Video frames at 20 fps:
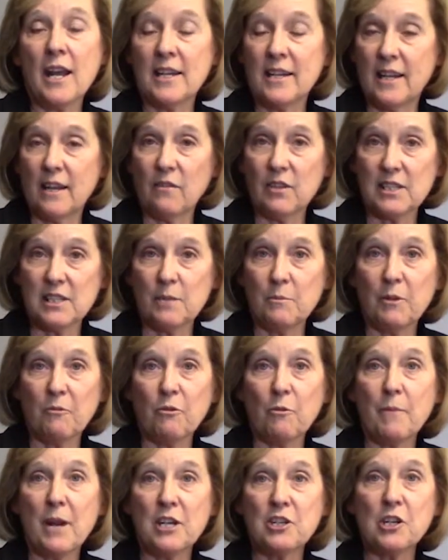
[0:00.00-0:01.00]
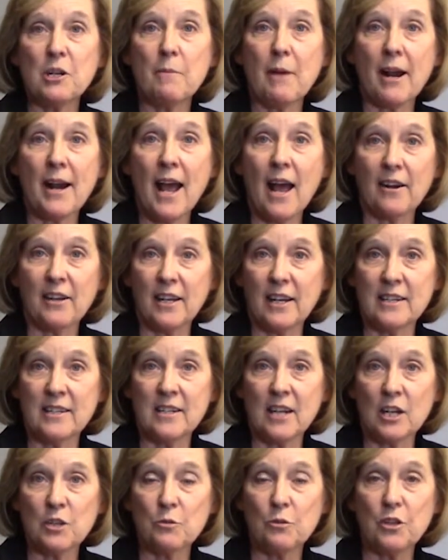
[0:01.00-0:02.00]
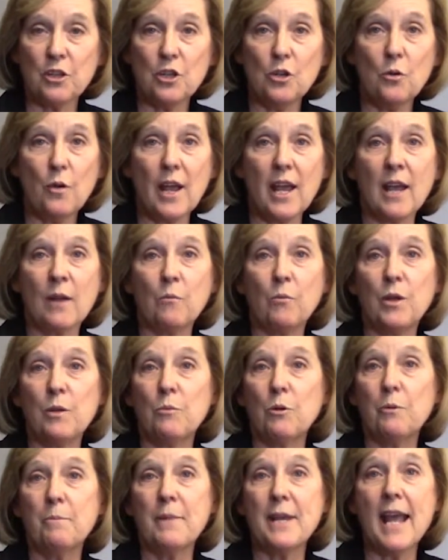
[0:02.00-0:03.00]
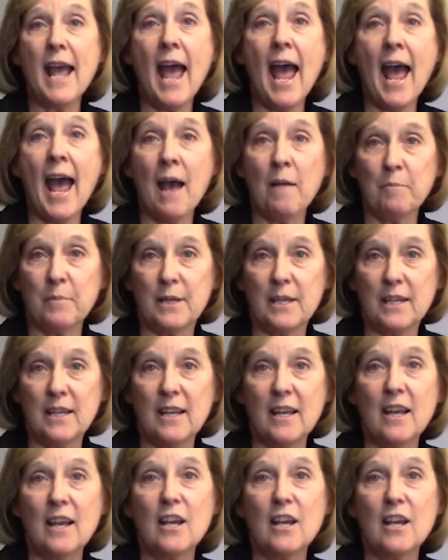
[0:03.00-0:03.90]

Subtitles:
give us some information about how to get in touch with you, and we would be happy